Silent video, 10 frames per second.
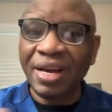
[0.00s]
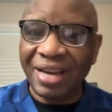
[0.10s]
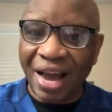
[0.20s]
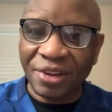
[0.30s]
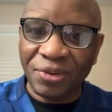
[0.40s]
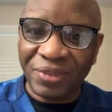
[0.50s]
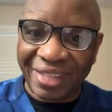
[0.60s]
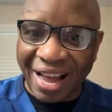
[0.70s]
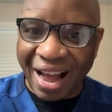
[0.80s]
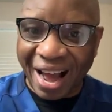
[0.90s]
Now you
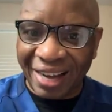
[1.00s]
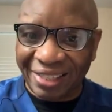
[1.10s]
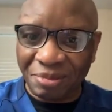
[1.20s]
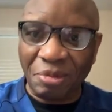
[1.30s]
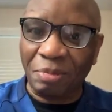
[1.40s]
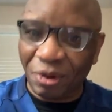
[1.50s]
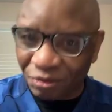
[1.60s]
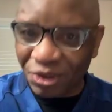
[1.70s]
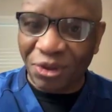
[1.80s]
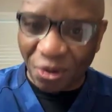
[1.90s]
start asking me, but
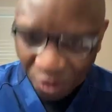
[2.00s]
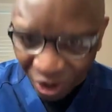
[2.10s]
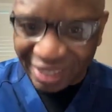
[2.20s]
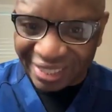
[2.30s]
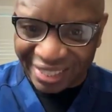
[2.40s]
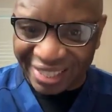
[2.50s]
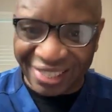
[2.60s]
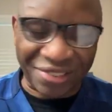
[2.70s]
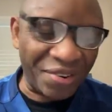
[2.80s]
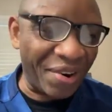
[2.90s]
Victor, what is
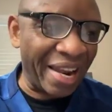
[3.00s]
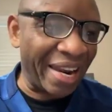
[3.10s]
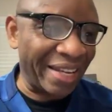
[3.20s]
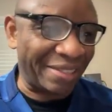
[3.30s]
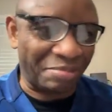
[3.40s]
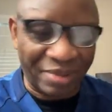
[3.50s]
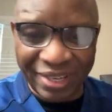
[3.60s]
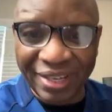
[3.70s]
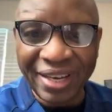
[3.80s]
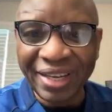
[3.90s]
this
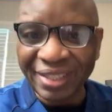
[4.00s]
OLSP